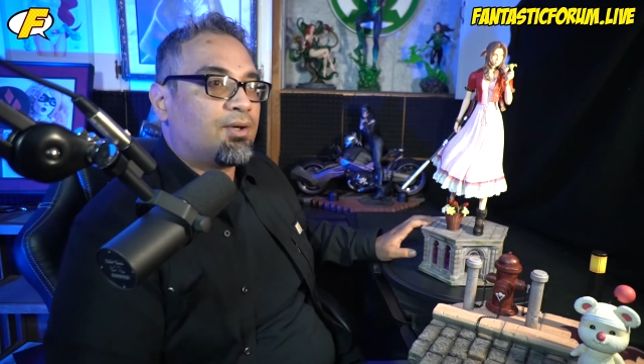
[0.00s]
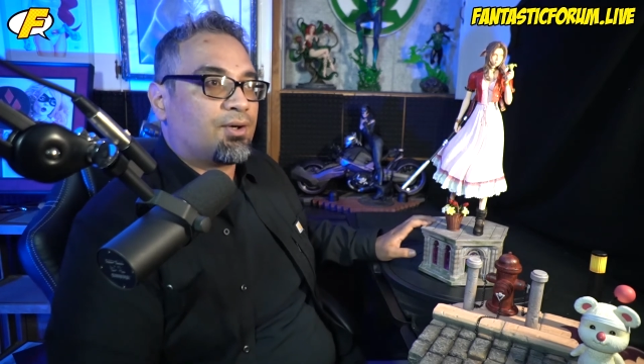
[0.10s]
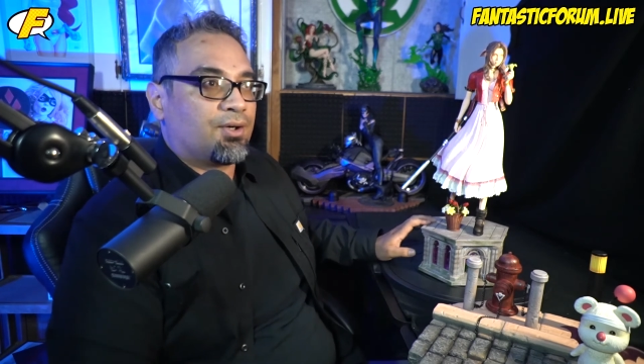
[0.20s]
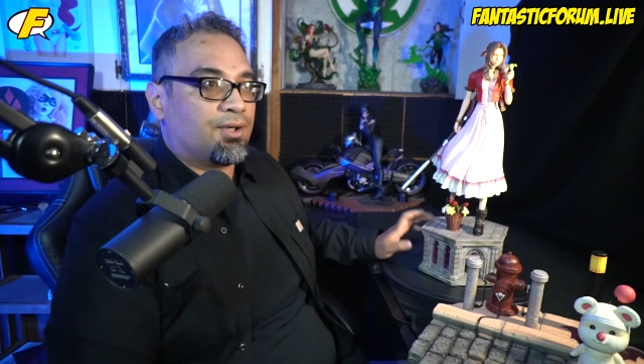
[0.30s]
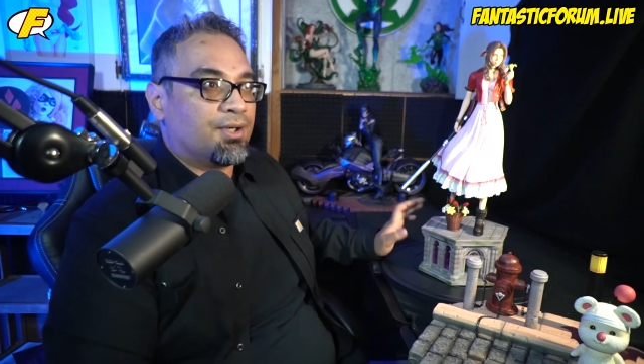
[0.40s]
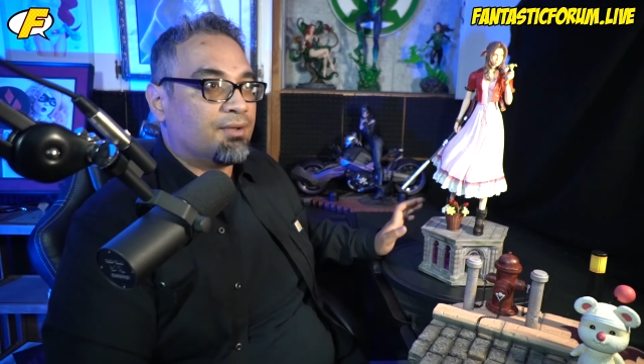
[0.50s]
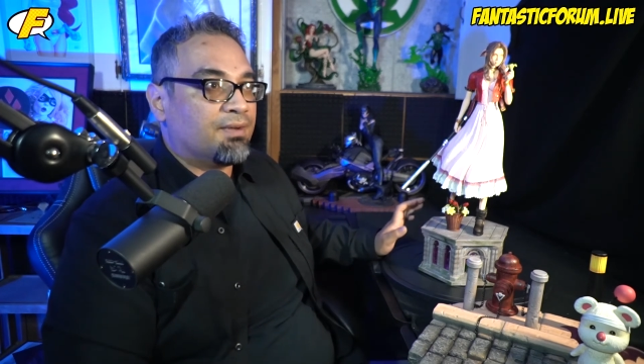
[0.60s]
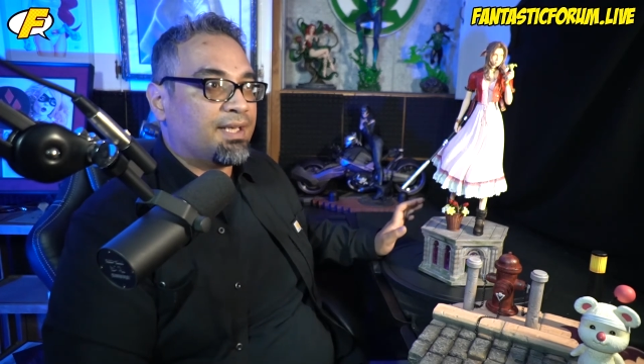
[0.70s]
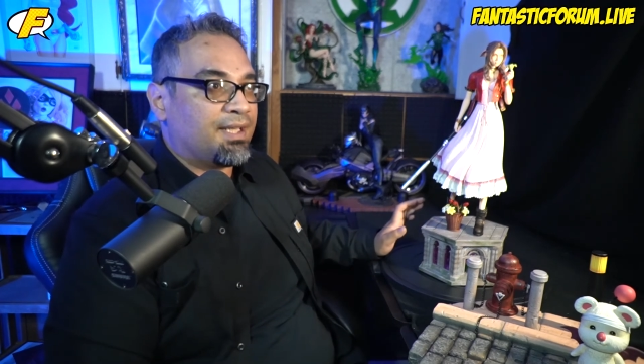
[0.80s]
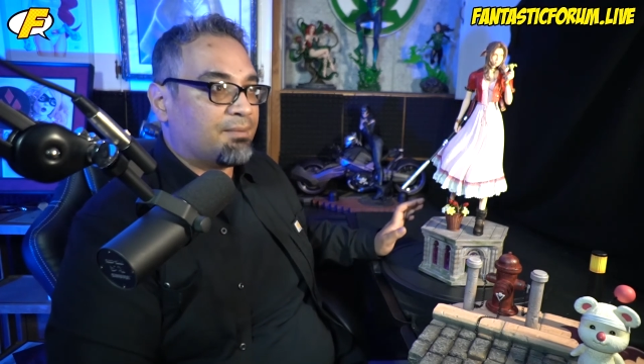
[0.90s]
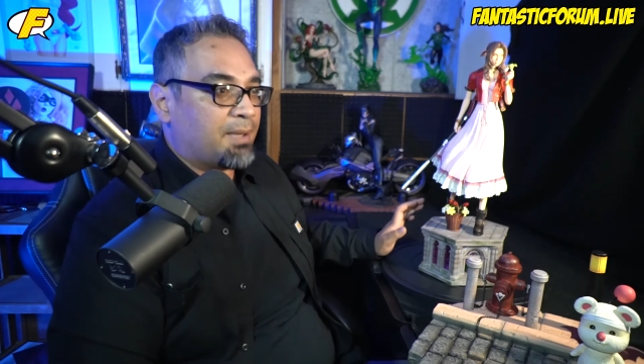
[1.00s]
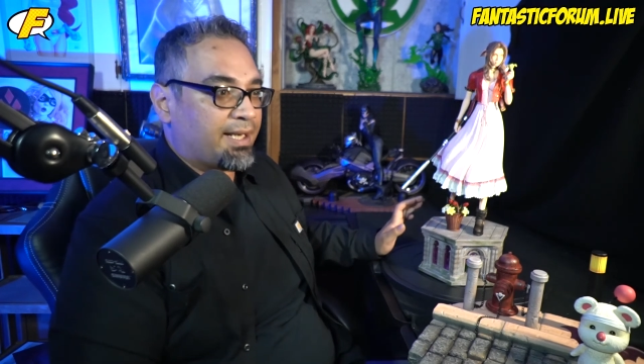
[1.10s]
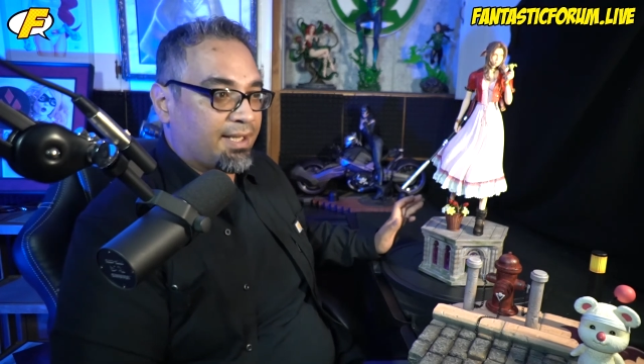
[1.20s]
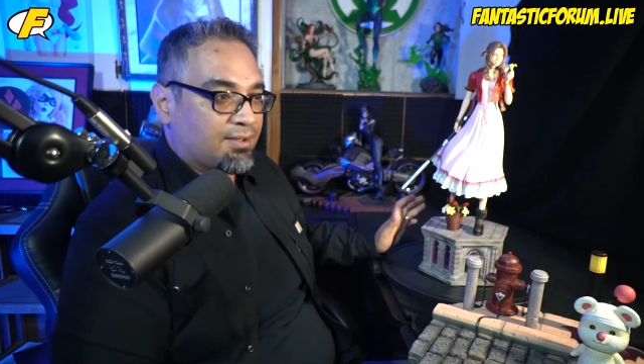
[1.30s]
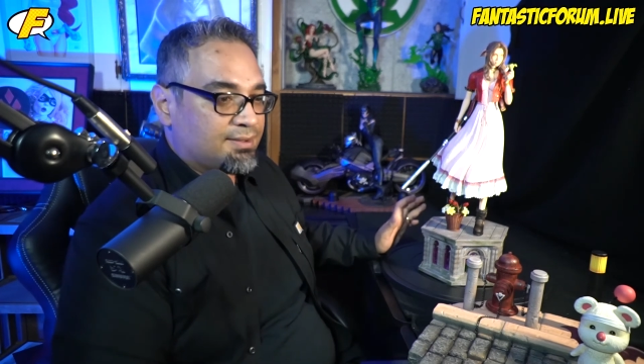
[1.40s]
heard of
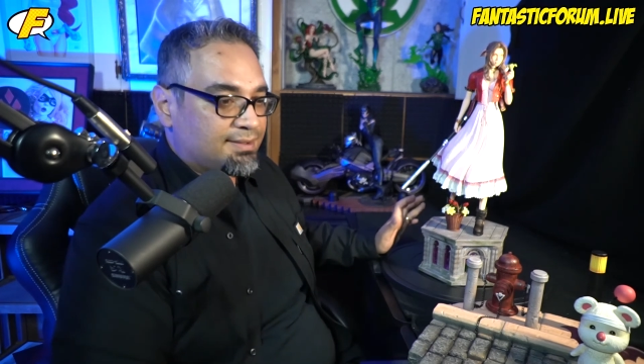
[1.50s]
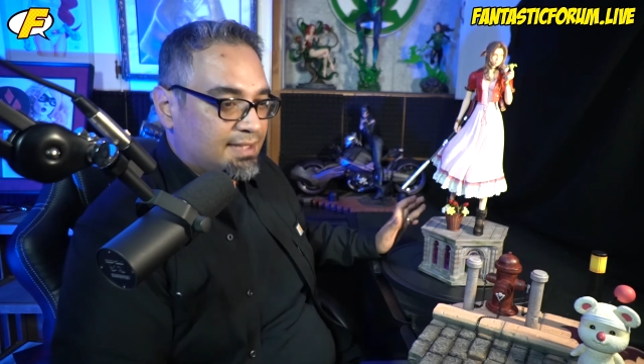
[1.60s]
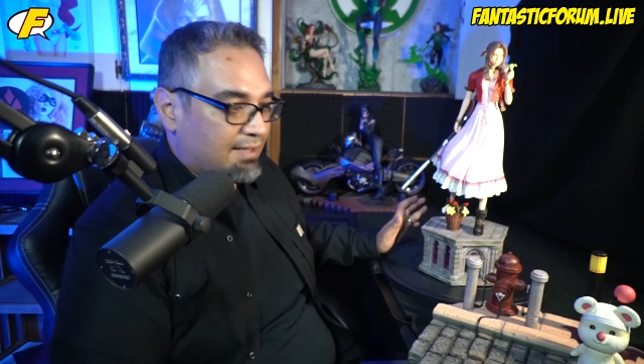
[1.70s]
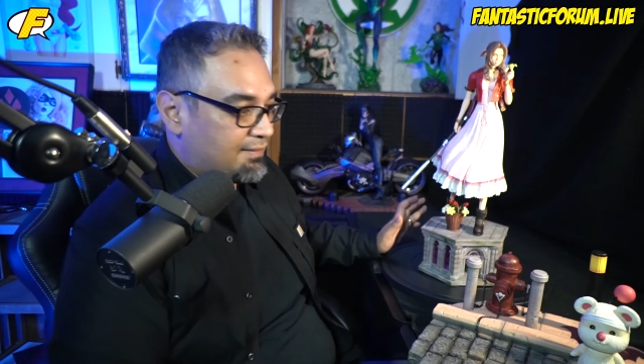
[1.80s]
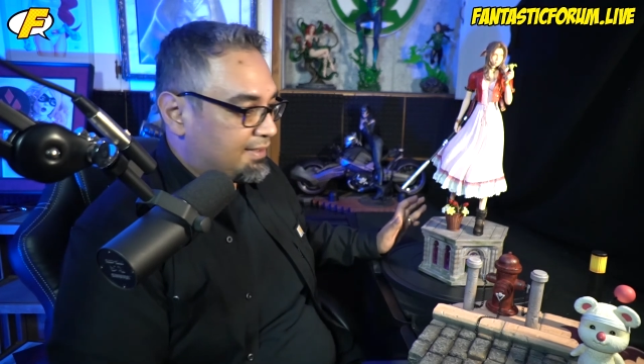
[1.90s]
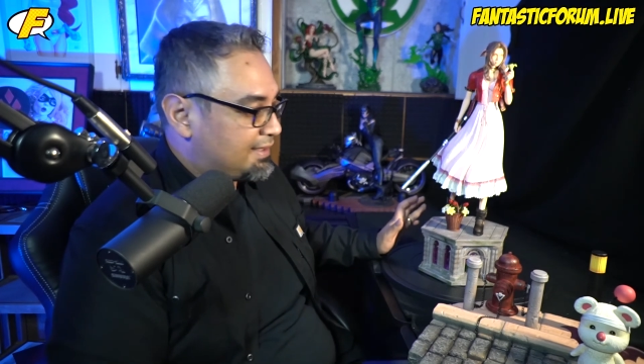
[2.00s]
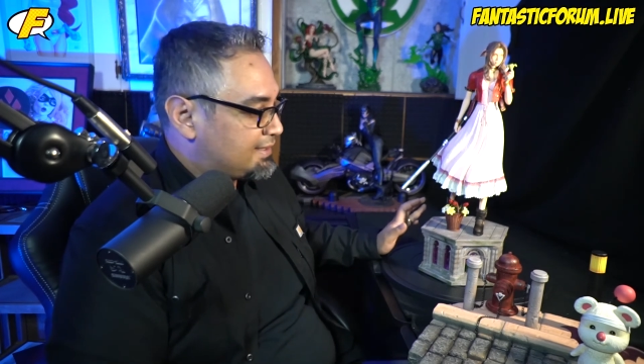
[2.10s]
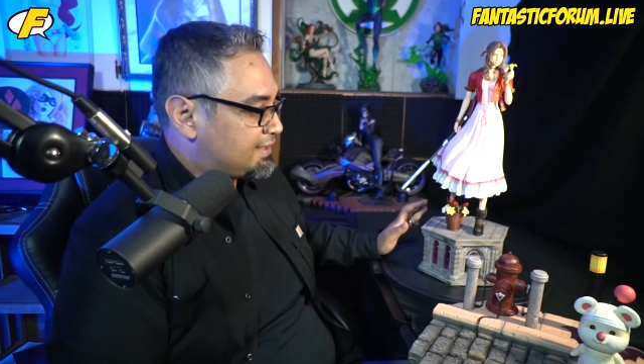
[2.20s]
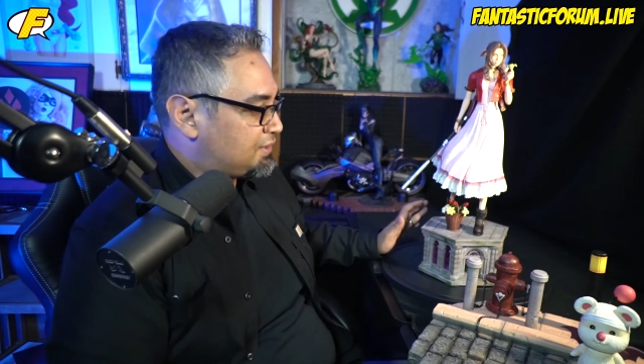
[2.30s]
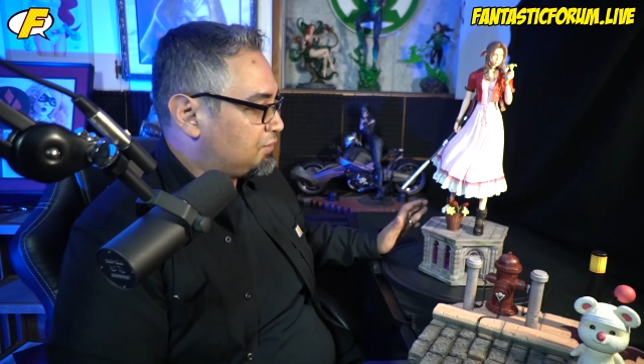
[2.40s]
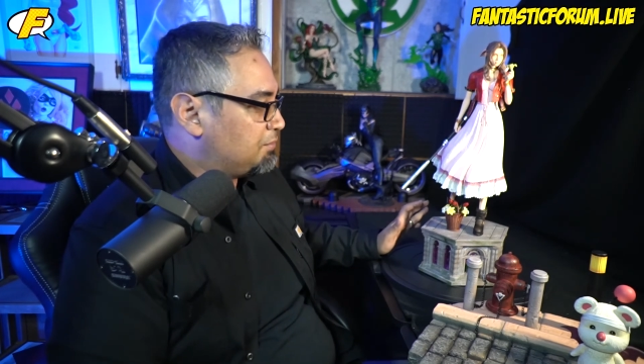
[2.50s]
anybody else having this issue,